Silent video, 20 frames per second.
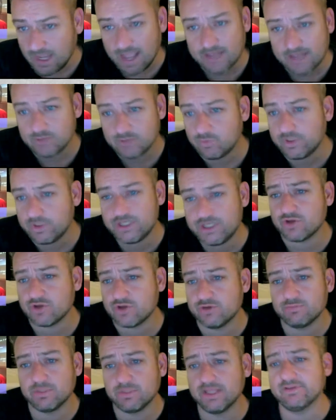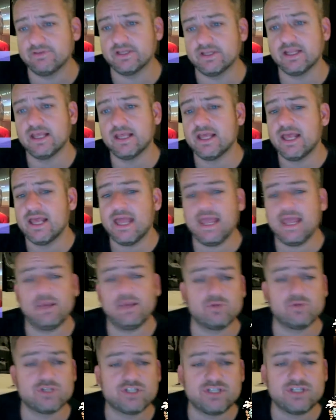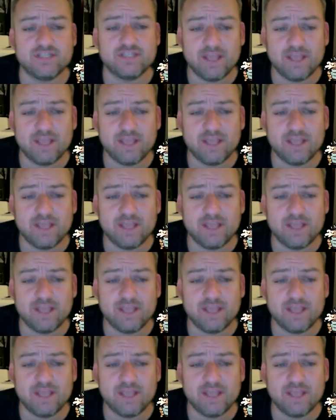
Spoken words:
We just couldn't believe it. It was